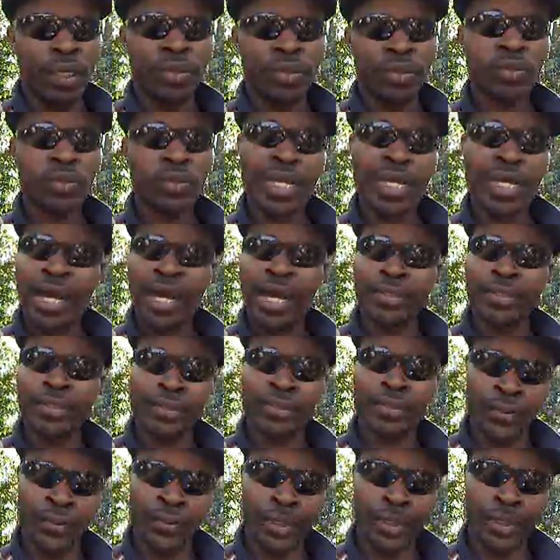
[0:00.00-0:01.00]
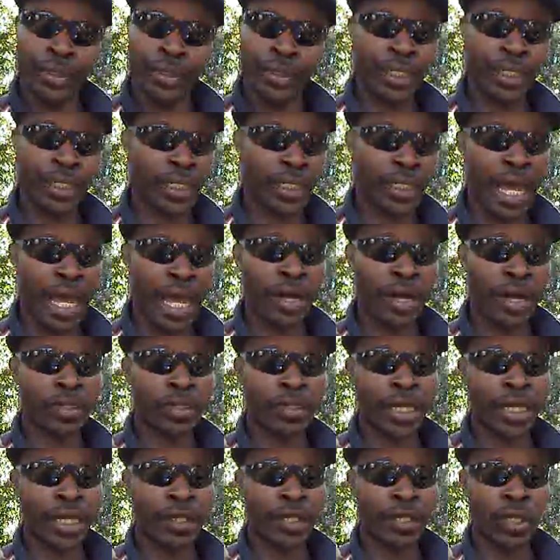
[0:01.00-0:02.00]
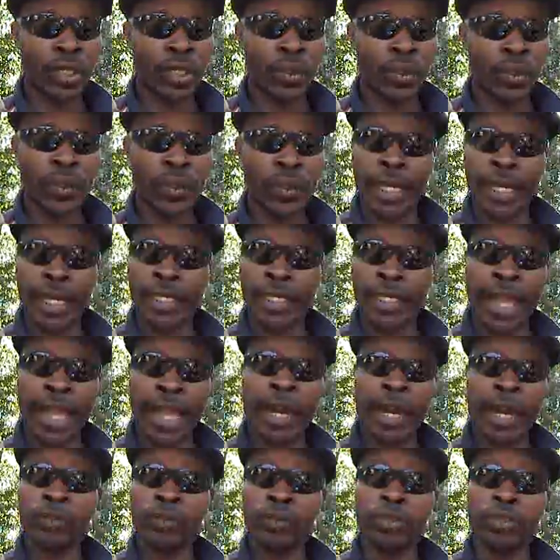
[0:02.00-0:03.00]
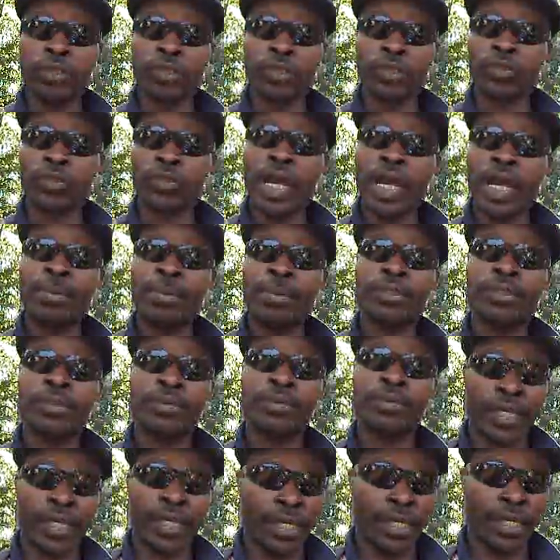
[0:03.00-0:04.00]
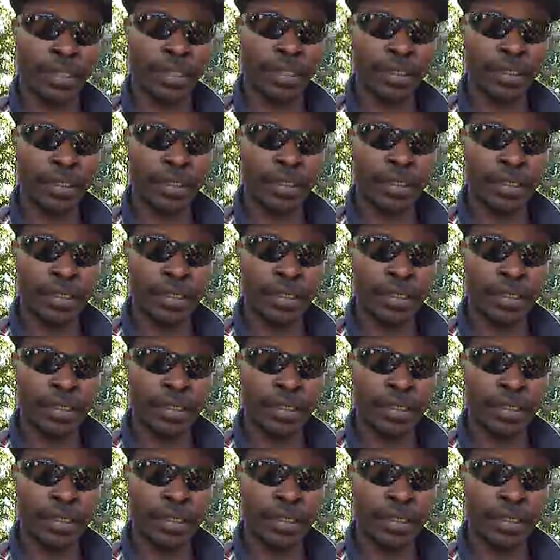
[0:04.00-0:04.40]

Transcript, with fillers: Though skies are drear and clouds hang low and the outlook drab and gray,